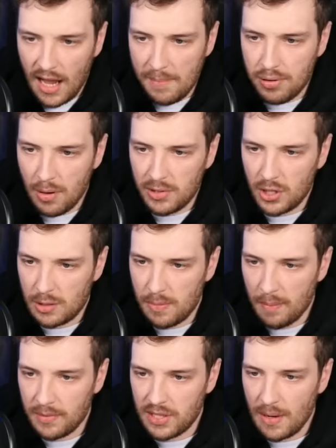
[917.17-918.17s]
I promise not to
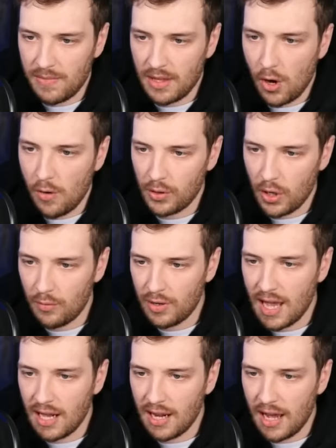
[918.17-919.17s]
spam the same thing over and over
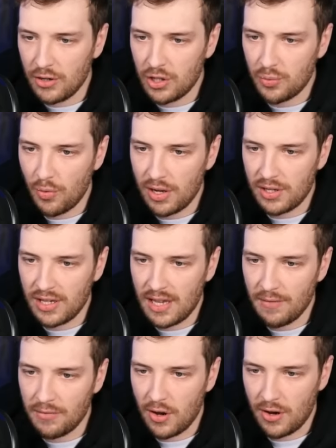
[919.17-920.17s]
again. I just wanted to
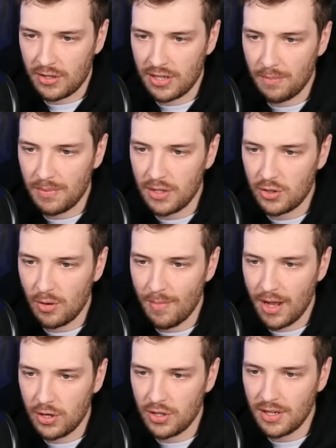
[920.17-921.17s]
give Connor something to
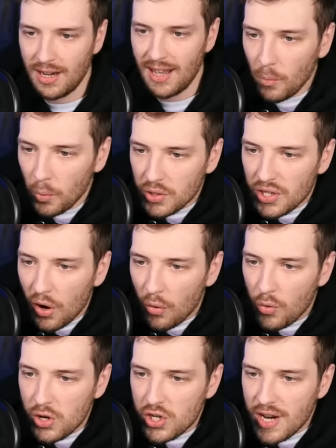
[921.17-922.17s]
imagine was
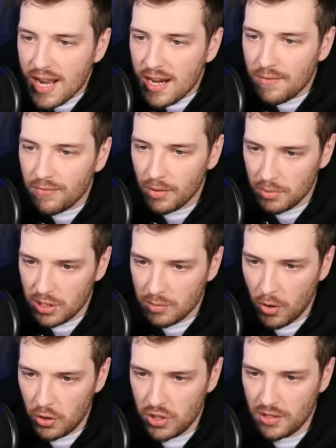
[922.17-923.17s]
originated from
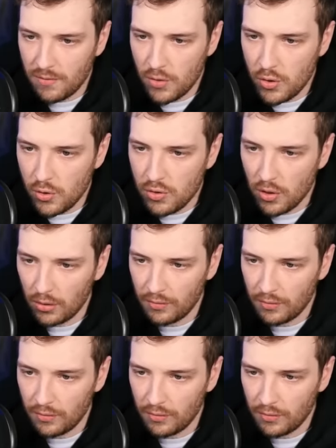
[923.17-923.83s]
Smosh's voodoo doll